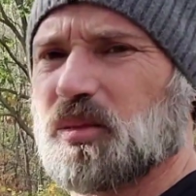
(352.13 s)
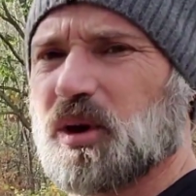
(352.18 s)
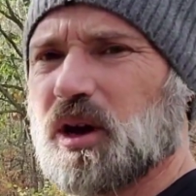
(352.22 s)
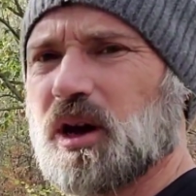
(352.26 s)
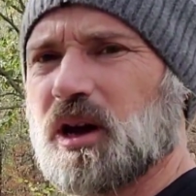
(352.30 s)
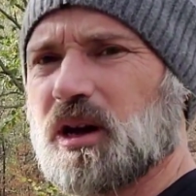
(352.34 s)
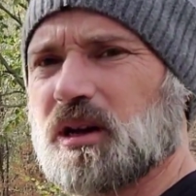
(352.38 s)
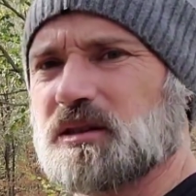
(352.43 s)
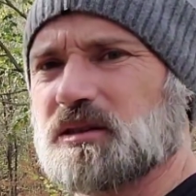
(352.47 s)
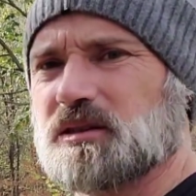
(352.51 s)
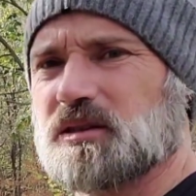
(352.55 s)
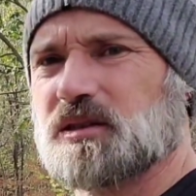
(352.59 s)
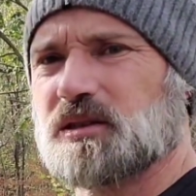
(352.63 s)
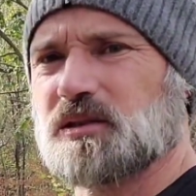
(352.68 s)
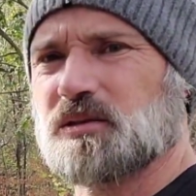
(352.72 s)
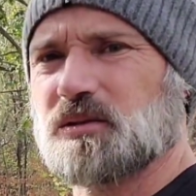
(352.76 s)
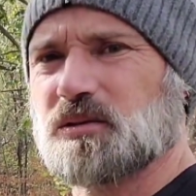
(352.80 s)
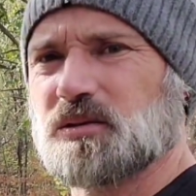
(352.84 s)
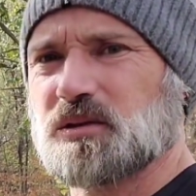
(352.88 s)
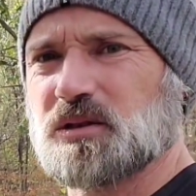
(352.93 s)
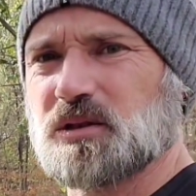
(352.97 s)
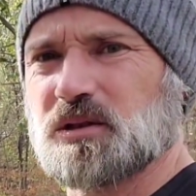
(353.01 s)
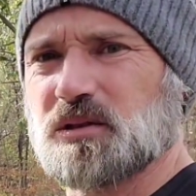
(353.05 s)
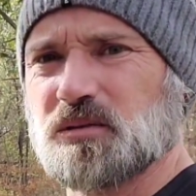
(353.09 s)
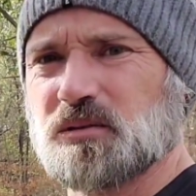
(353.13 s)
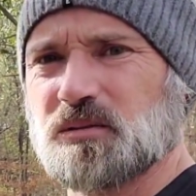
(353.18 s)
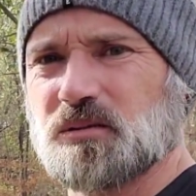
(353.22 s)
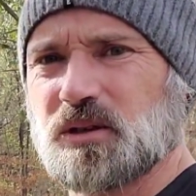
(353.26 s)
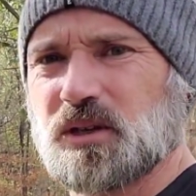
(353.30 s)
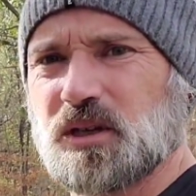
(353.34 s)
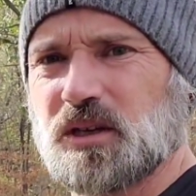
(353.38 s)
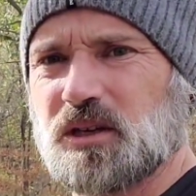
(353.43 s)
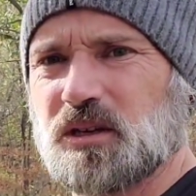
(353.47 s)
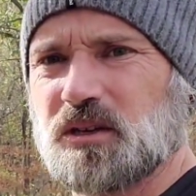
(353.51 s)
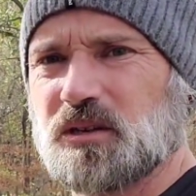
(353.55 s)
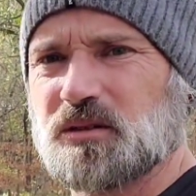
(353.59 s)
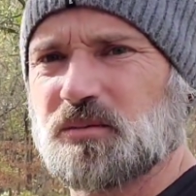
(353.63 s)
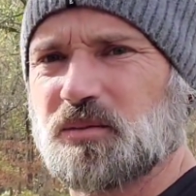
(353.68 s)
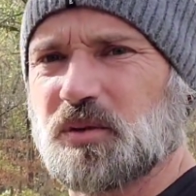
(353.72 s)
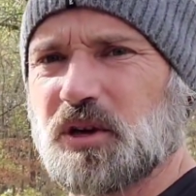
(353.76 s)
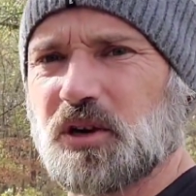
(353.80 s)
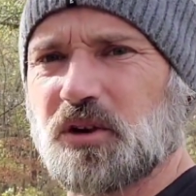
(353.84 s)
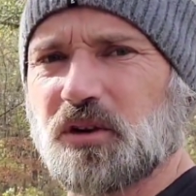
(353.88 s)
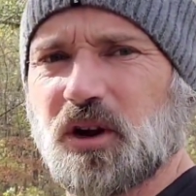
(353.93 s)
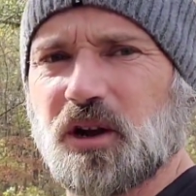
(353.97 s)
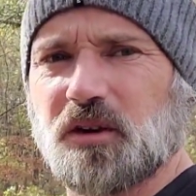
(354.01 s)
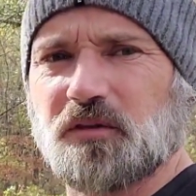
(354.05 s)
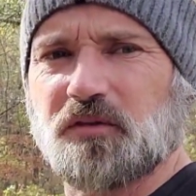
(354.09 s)
pads too. So this would be a
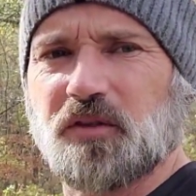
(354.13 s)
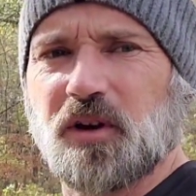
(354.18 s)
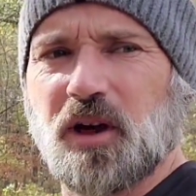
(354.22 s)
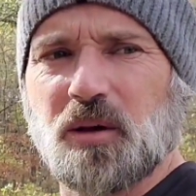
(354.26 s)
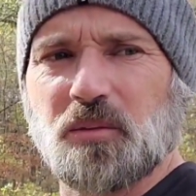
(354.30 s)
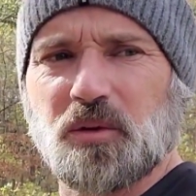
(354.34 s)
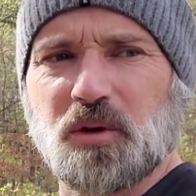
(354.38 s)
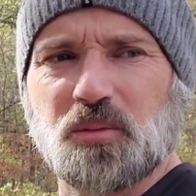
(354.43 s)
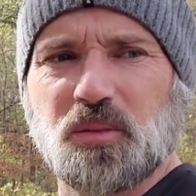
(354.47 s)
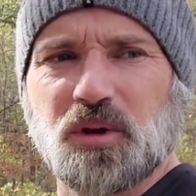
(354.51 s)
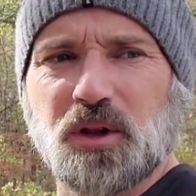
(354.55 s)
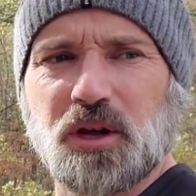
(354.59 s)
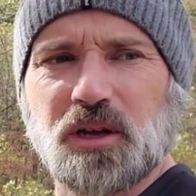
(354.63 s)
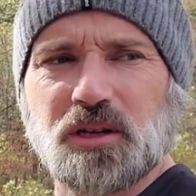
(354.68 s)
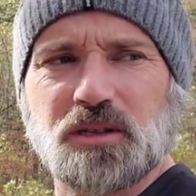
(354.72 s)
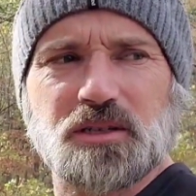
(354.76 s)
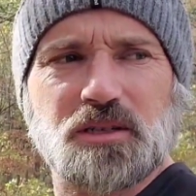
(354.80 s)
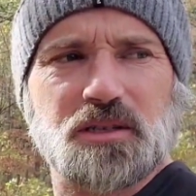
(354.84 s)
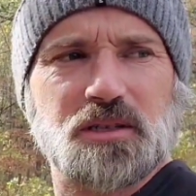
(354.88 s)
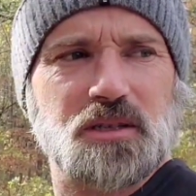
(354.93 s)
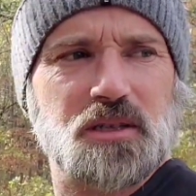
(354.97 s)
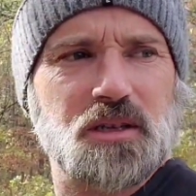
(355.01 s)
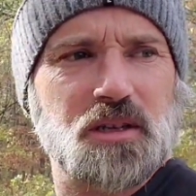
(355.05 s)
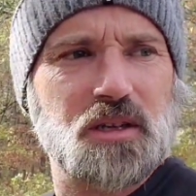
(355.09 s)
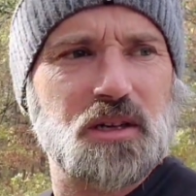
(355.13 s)
great family place.